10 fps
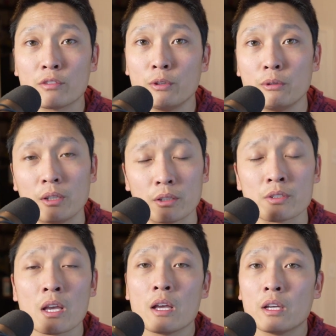few
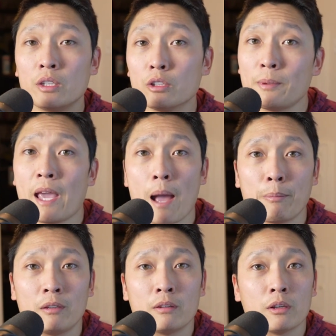years, you'll be
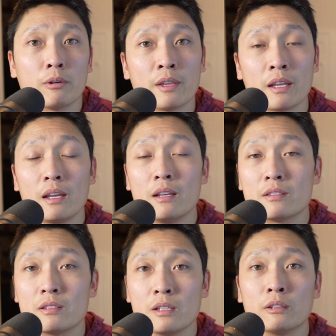happy to know that it is
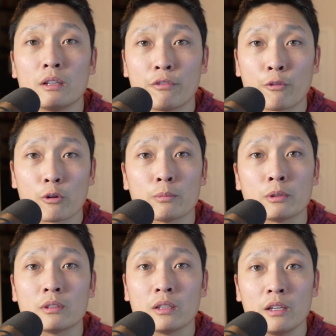still
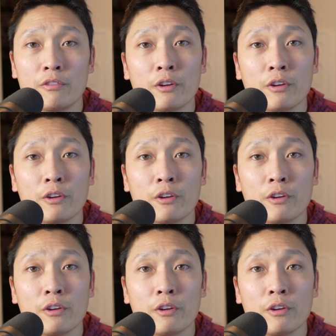affordable to live